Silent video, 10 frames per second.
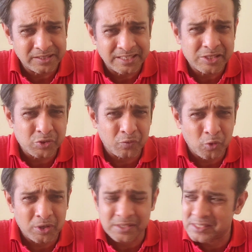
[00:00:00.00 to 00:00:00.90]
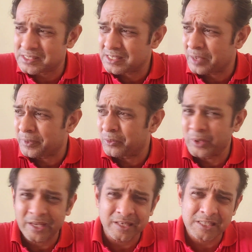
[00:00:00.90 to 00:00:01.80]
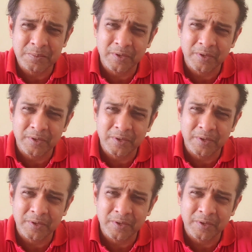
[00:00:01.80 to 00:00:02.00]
needs to focus. I mean, we can